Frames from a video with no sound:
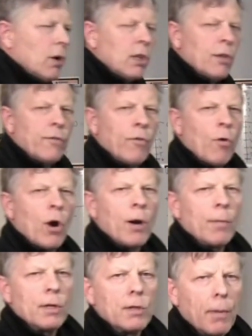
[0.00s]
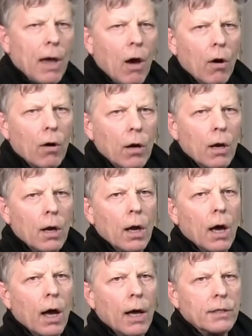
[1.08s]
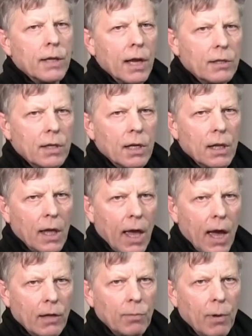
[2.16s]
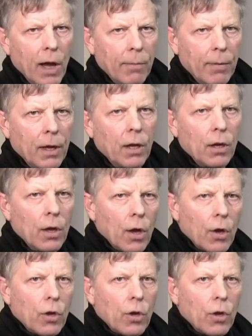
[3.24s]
on the form is about testing the gas piping.